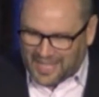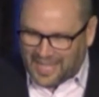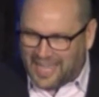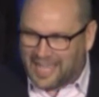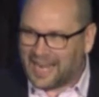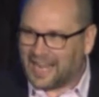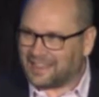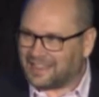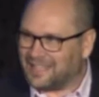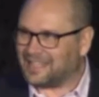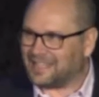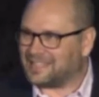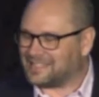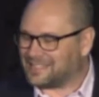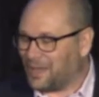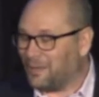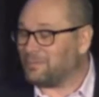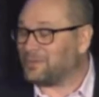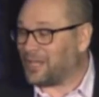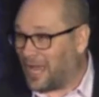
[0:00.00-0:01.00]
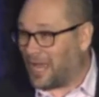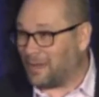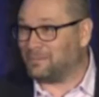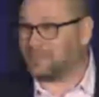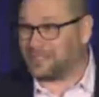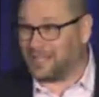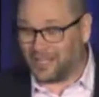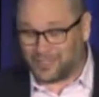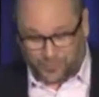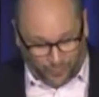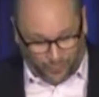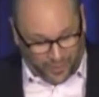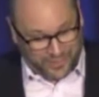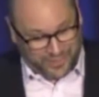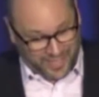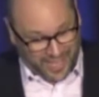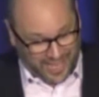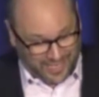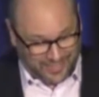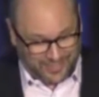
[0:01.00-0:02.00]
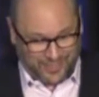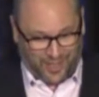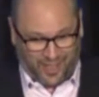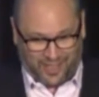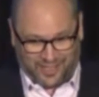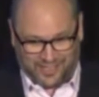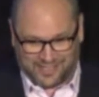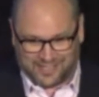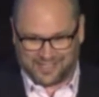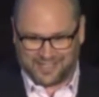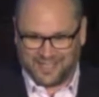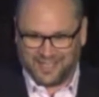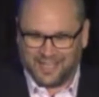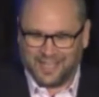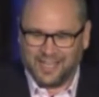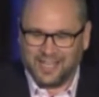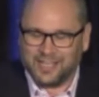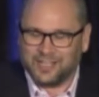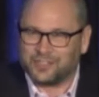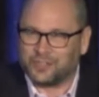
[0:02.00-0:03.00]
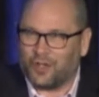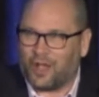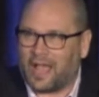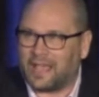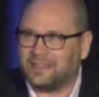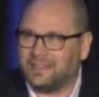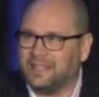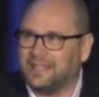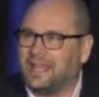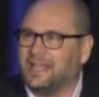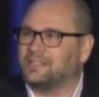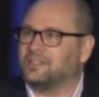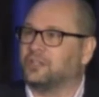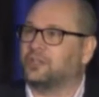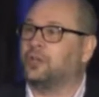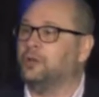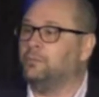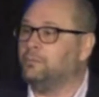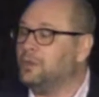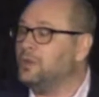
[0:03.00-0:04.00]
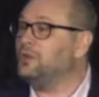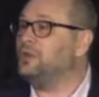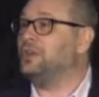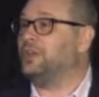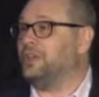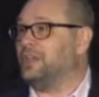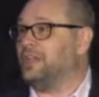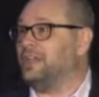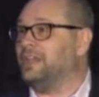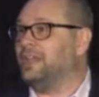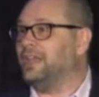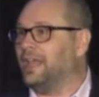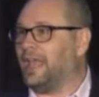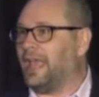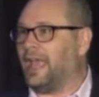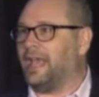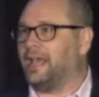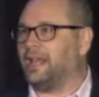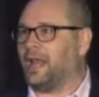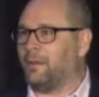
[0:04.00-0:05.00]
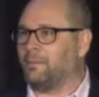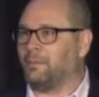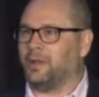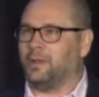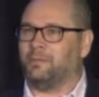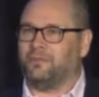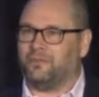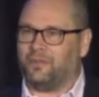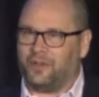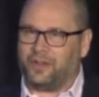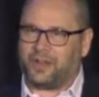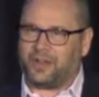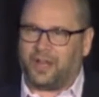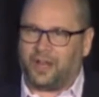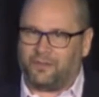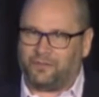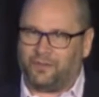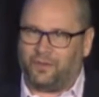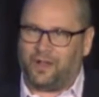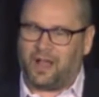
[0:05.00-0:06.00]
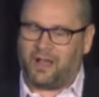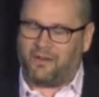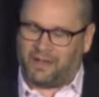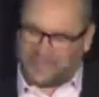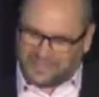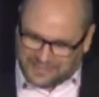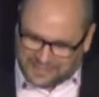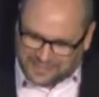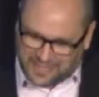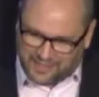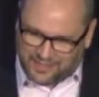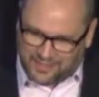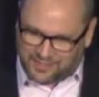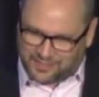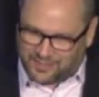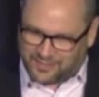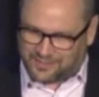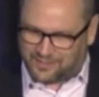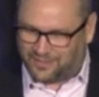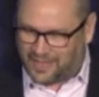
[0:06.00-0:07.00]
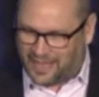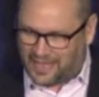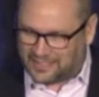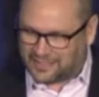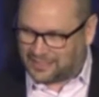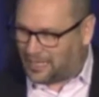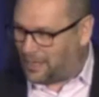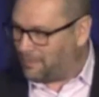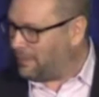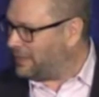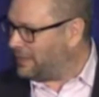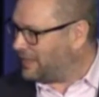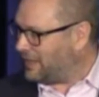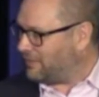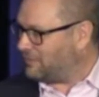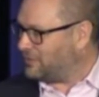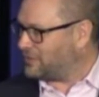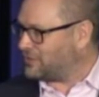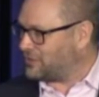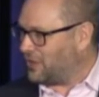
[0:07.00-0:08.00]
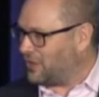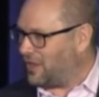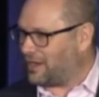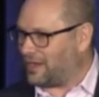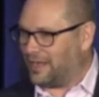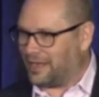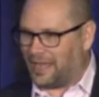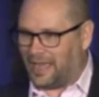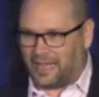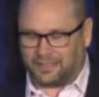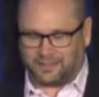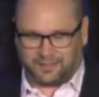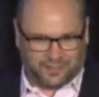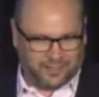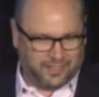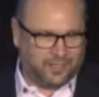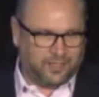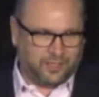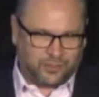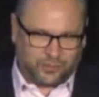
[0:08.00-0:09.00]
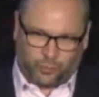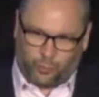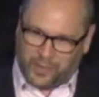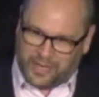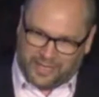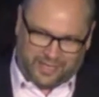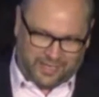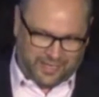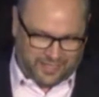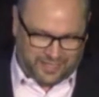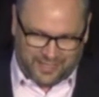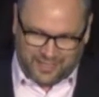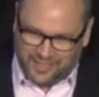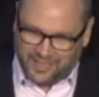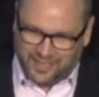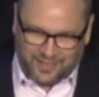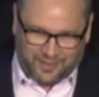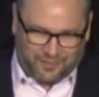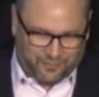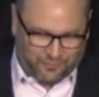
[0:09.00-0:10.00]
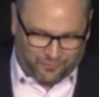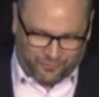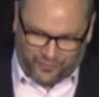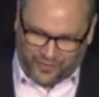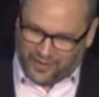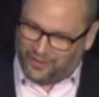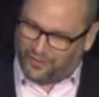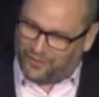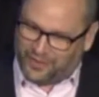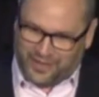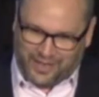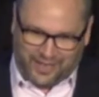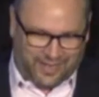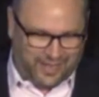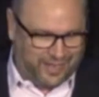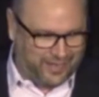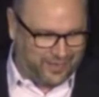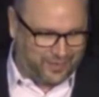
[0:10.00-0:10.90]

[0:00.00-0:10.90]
I think sometimes that's what that does. So I think as a community, and I'm going to be very careful how I say this because the last time I gave this talk, I got tweeted very